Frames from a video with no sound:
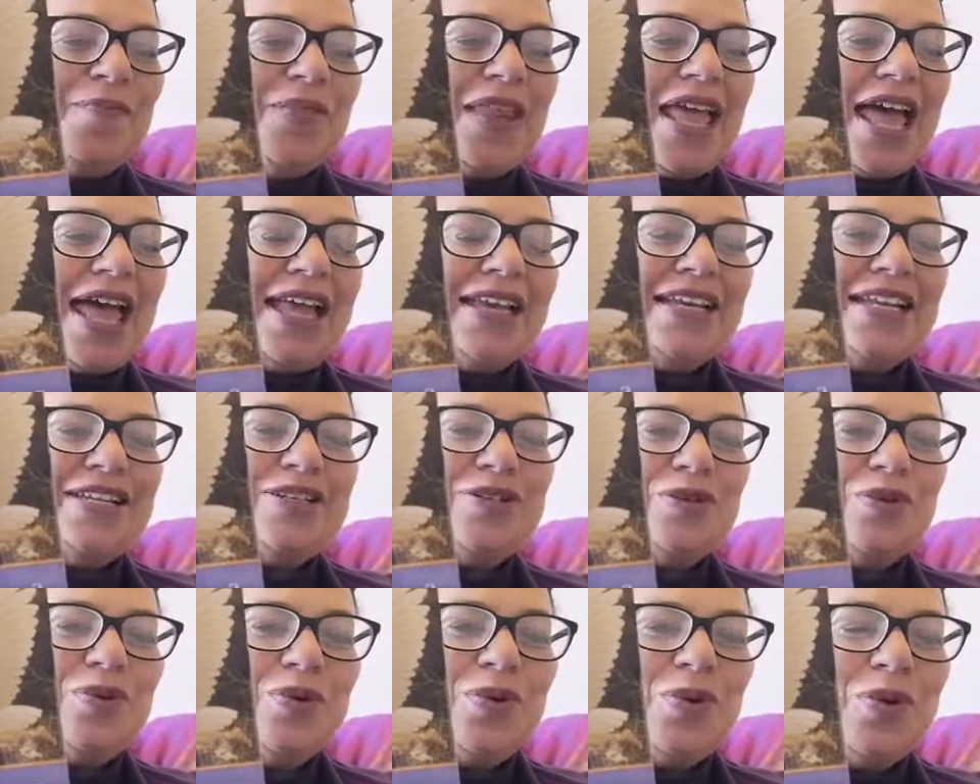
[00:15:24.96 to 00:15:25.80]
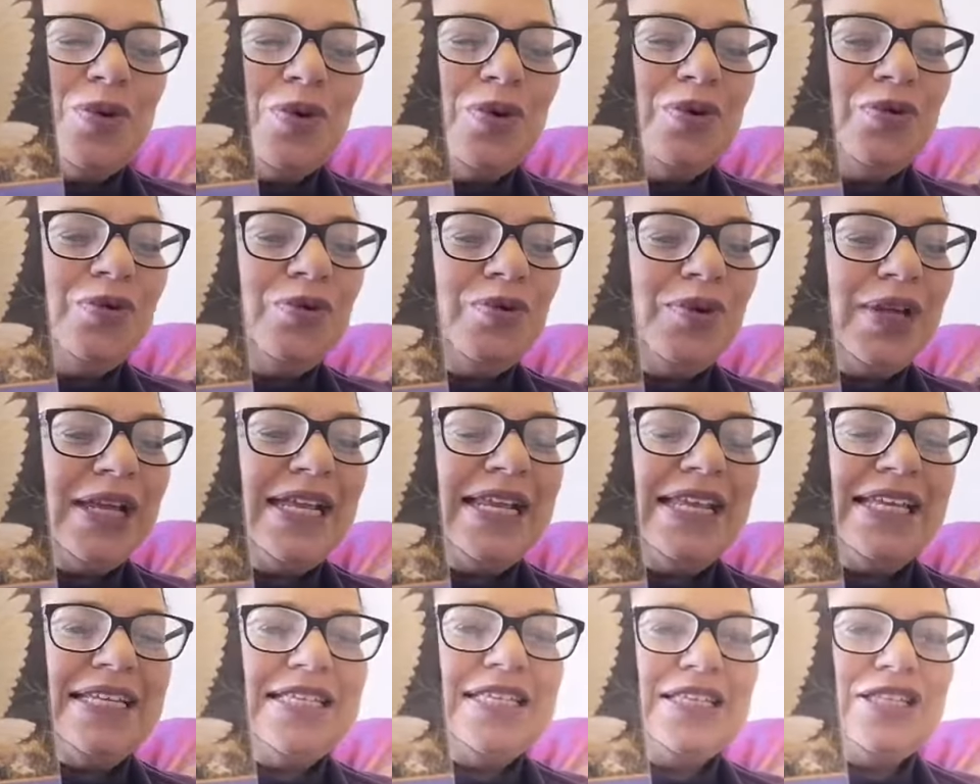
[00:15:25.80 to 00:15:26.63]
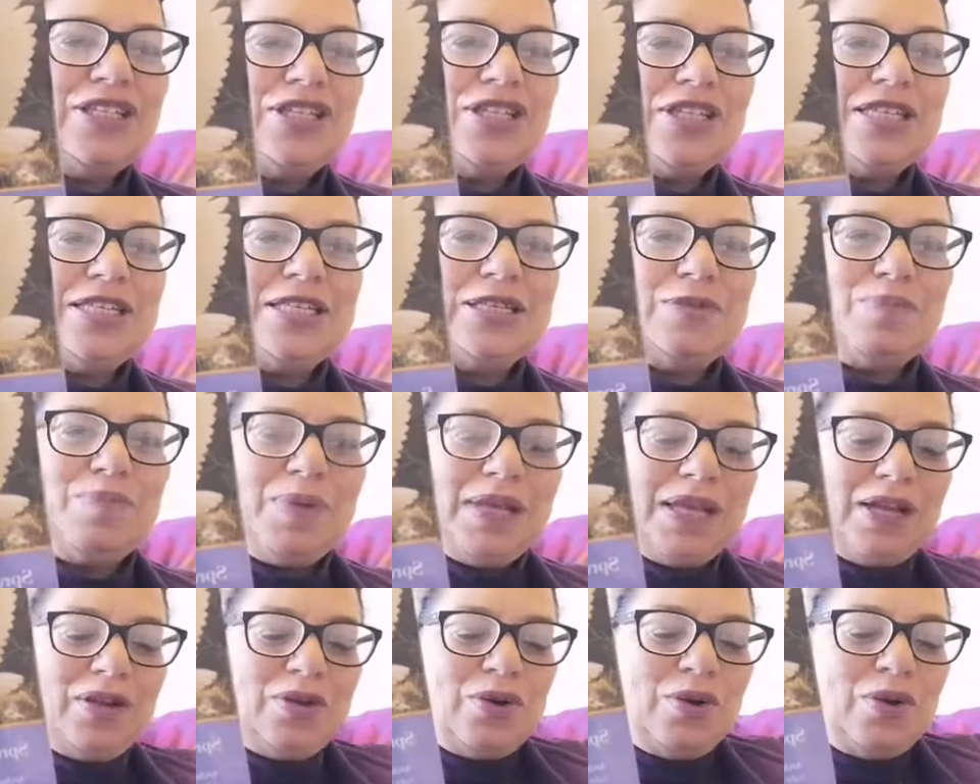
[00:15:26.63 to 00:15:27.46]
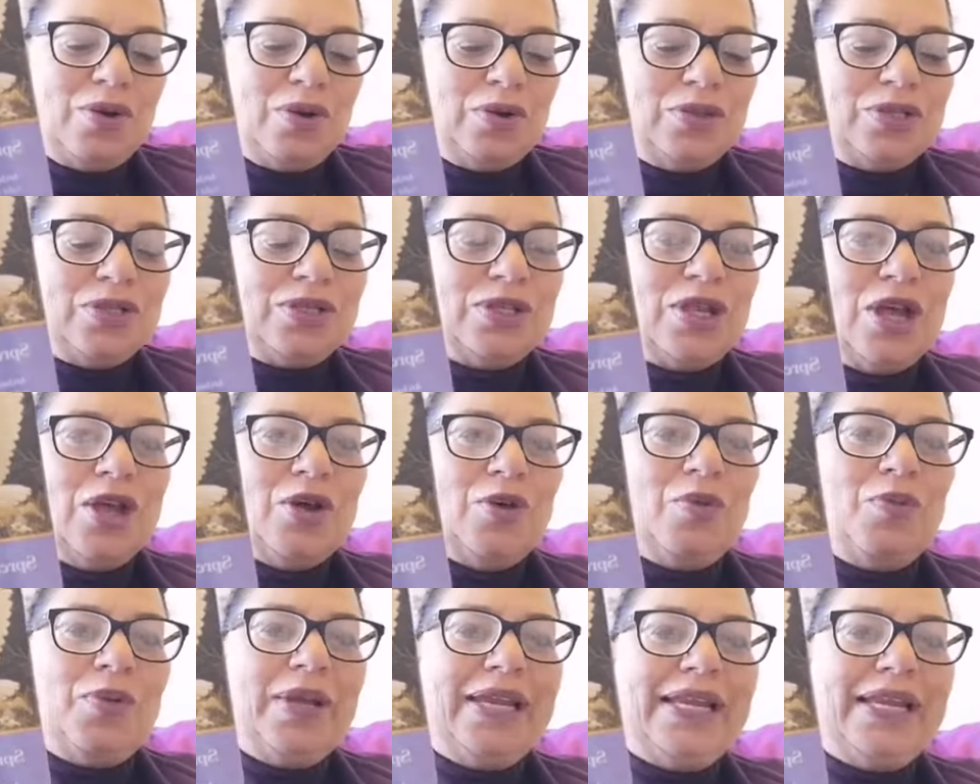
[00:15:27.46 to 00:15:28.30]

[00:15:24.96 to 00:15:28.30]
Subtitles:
And it all really is just because we